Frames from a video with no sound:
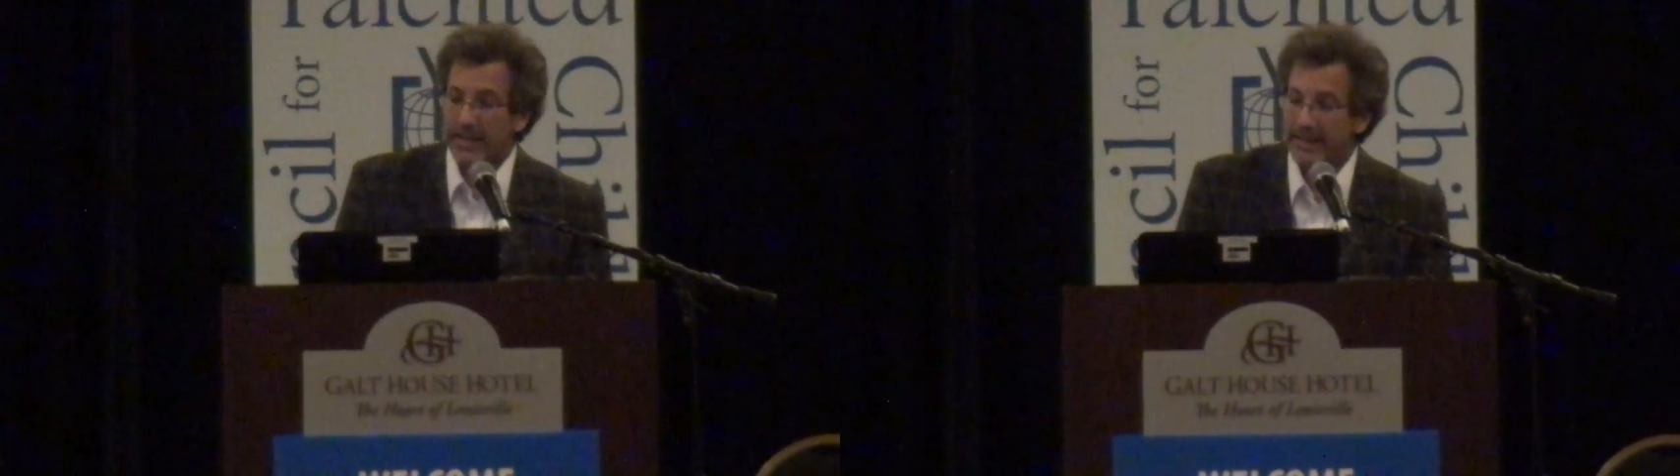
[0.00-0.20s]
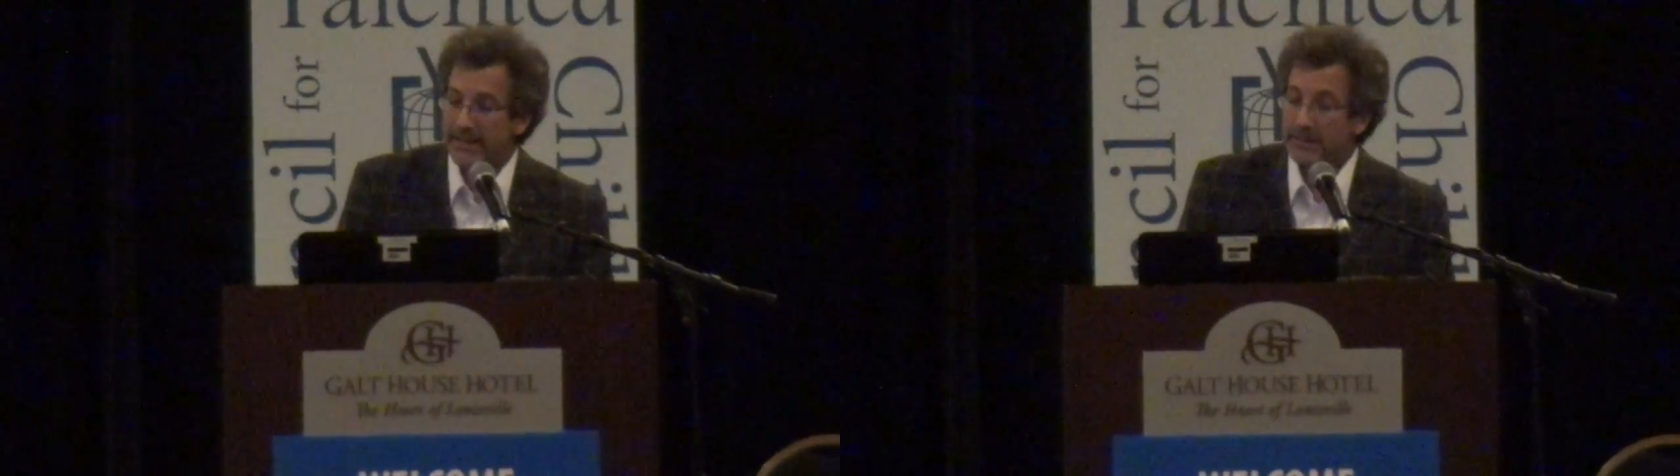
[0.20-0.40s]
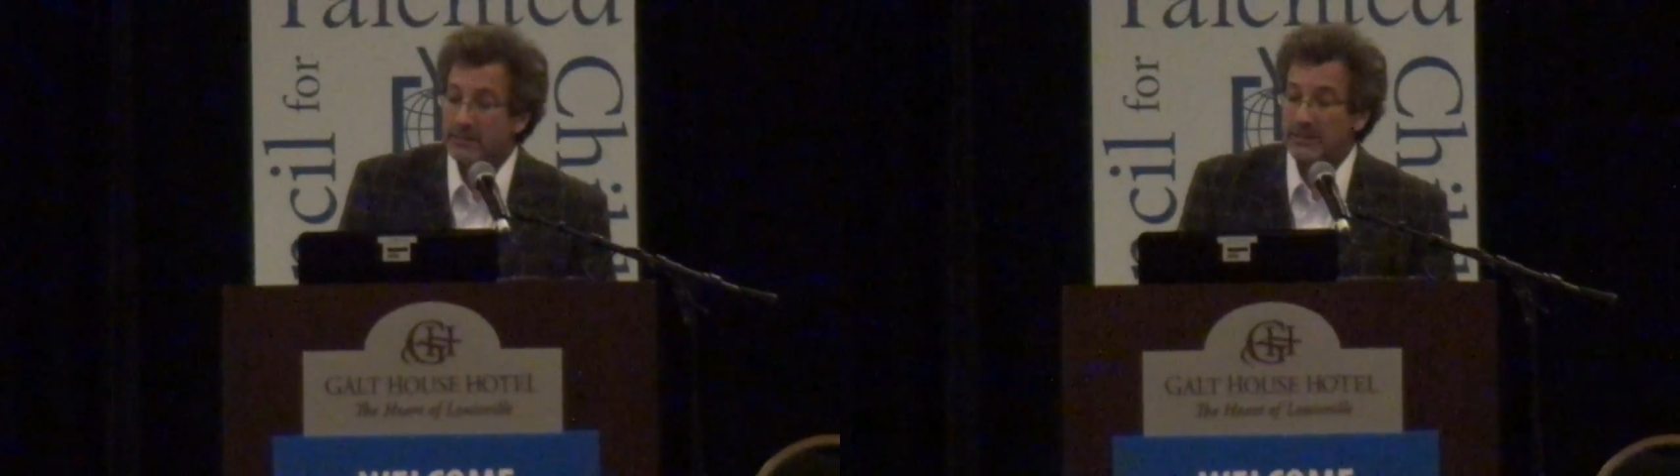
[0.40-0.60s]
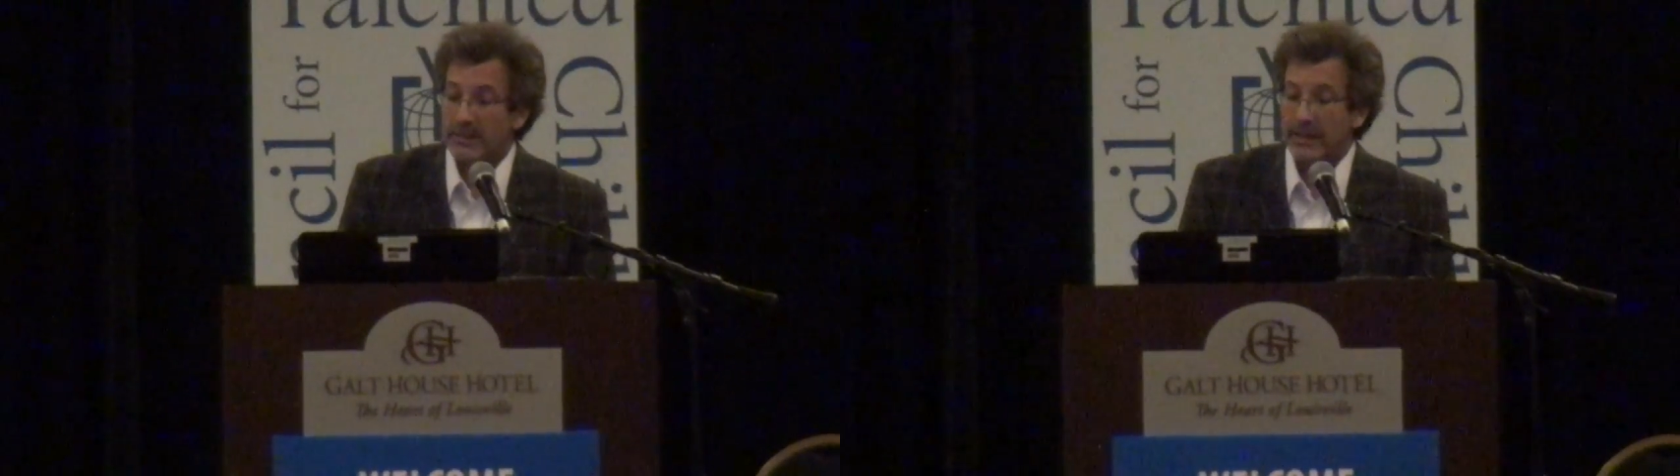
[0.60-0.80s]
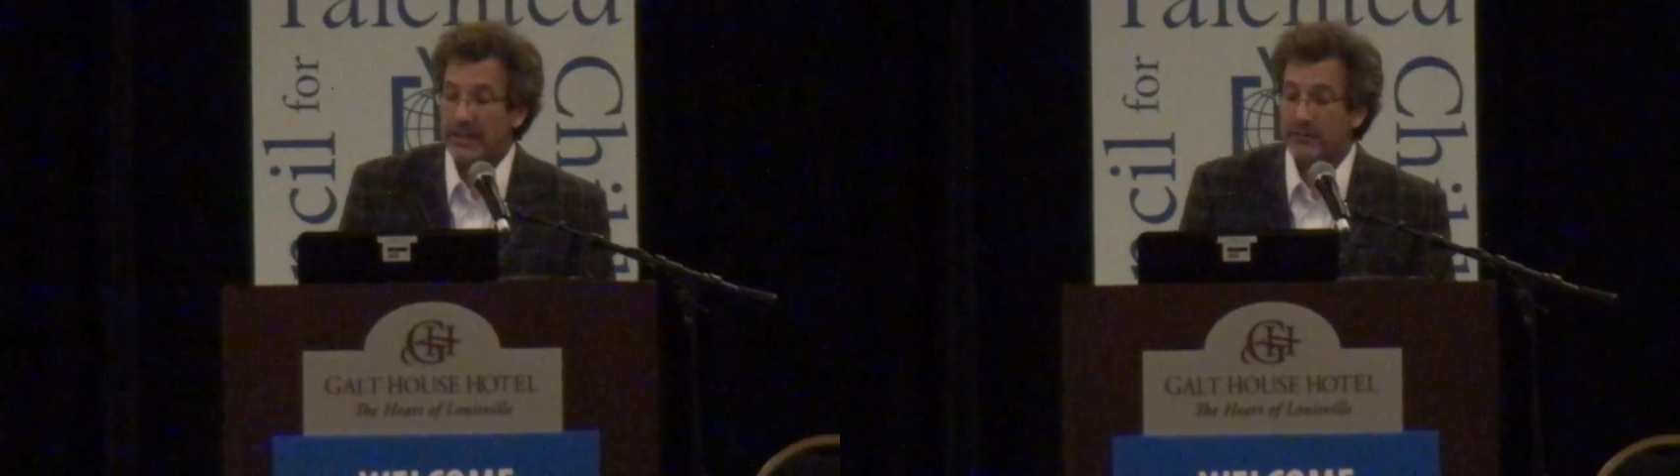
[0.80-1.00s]
And
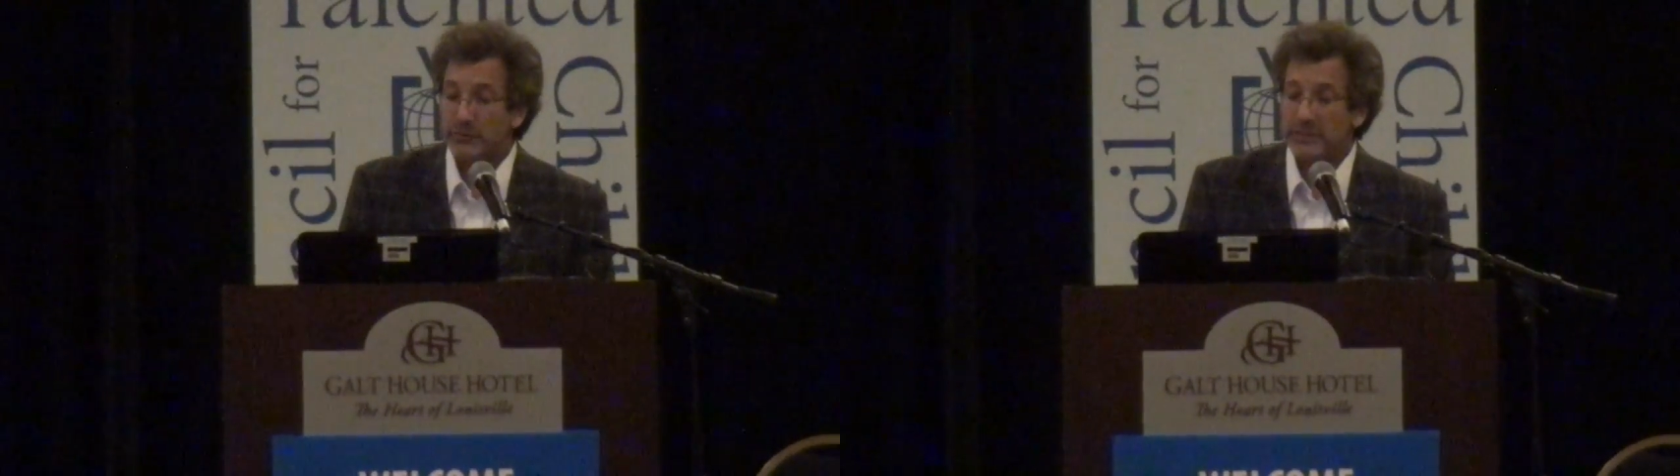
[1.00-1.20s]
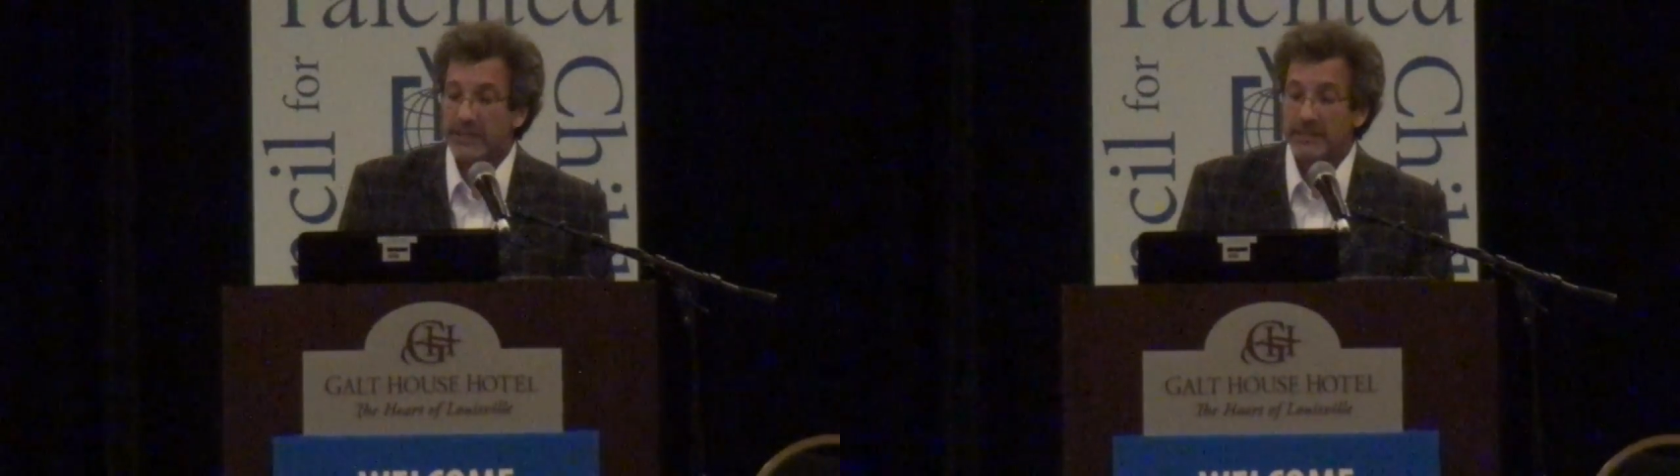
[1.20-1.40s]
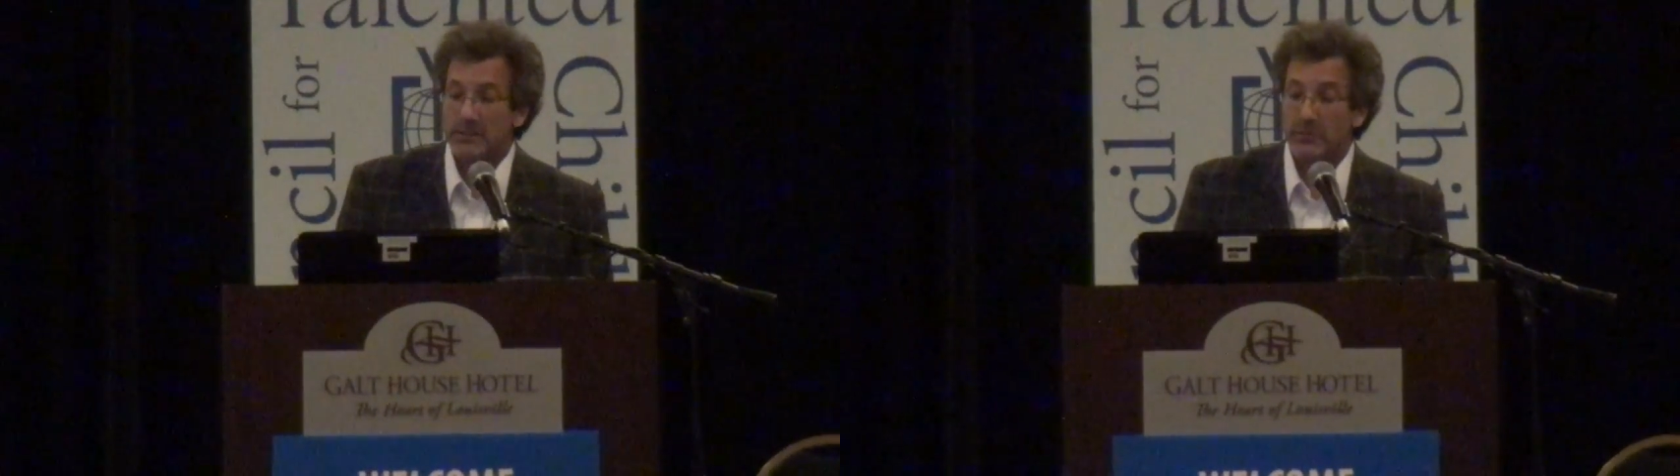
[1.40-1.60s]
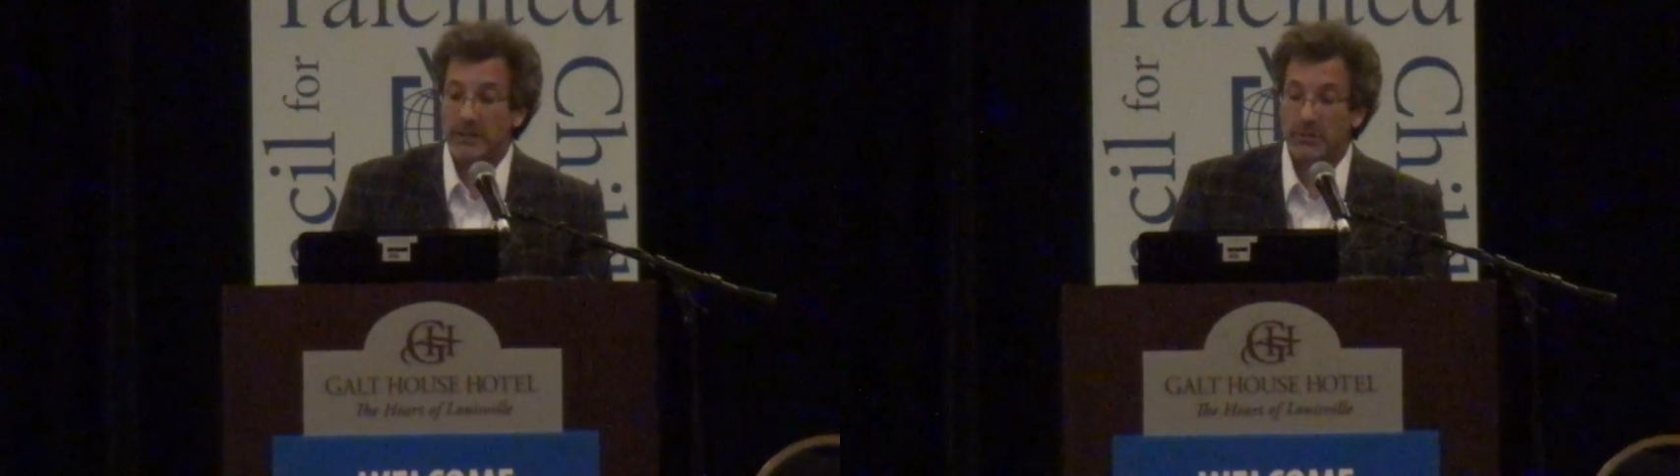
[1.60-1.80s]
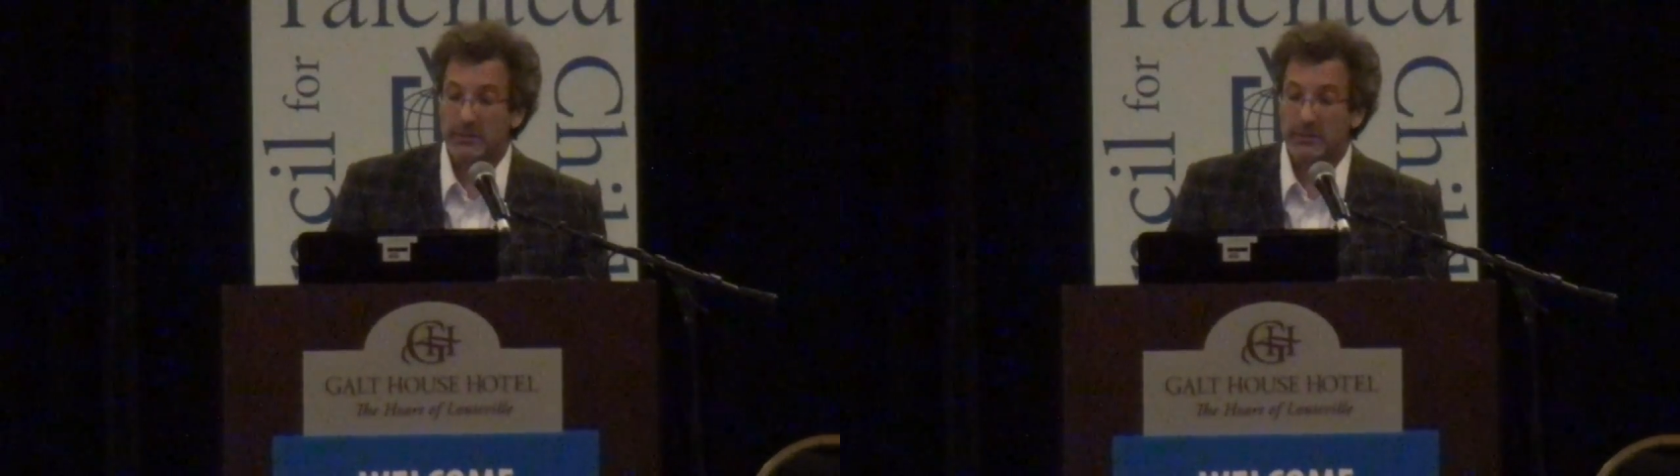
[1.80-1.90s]
everyday and great